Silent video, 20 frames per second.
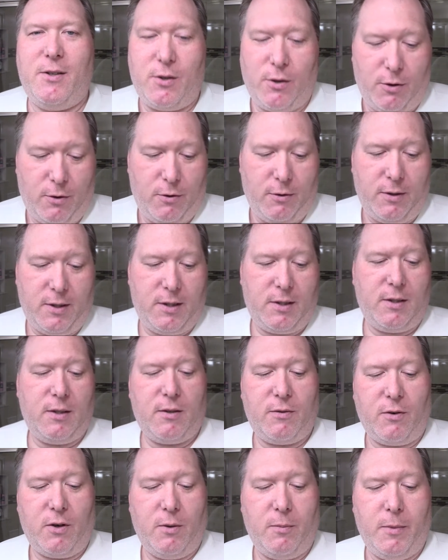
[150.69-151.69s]
So this
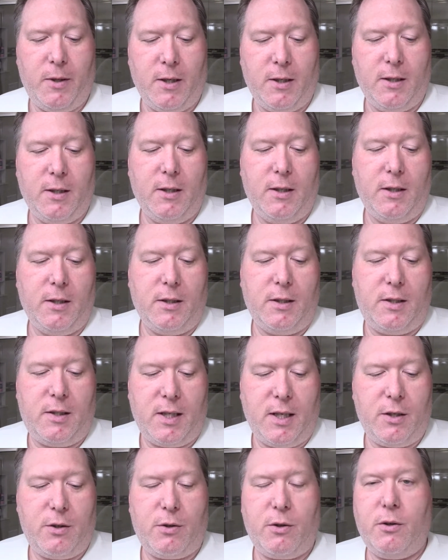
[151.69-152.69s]
is from
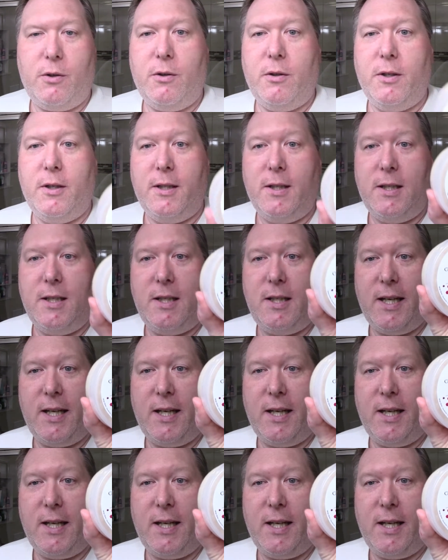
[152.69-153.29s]
Central